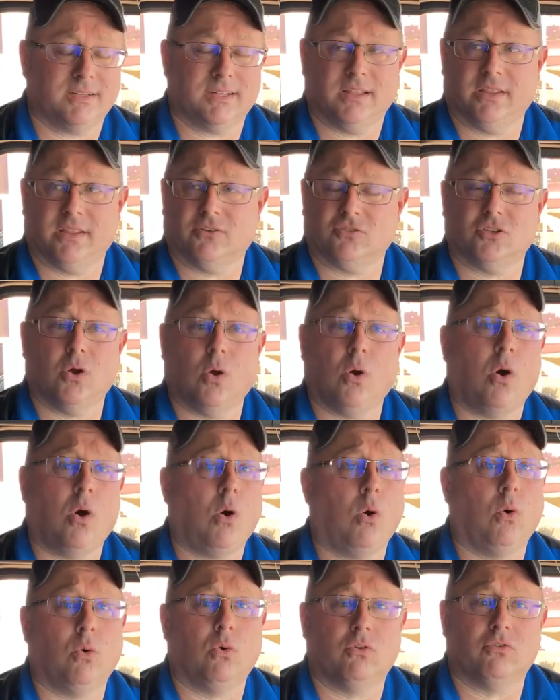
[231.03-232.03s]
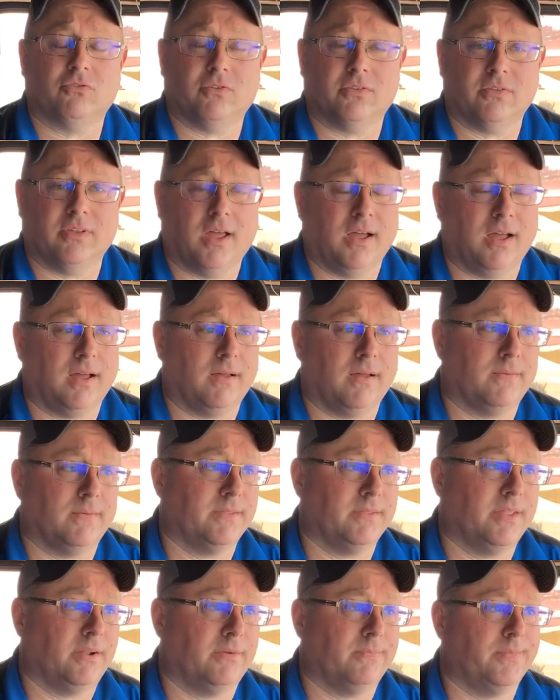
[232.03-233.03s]
there's no holes
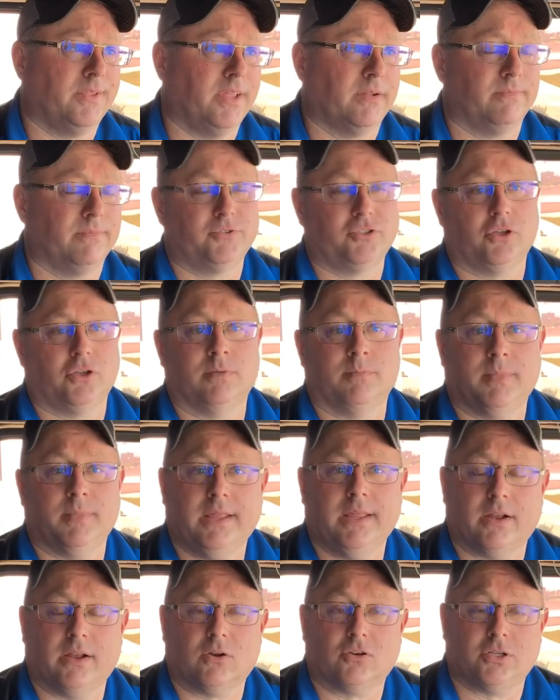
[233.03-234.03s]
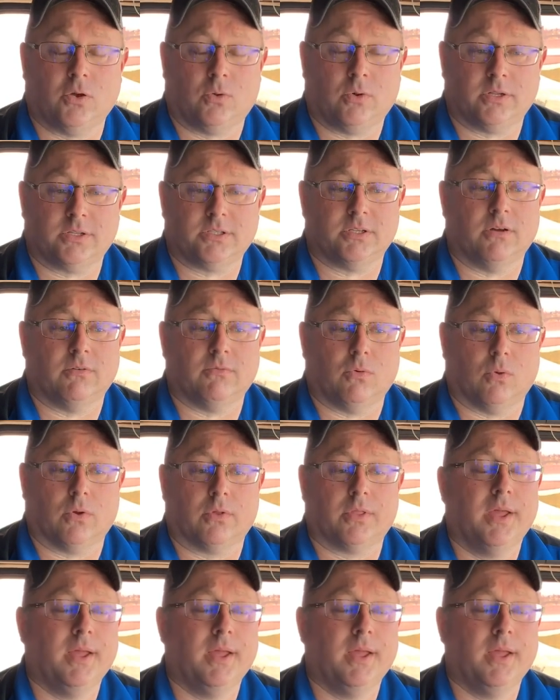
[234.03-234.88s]
that shouldn't be there, so on and so forth.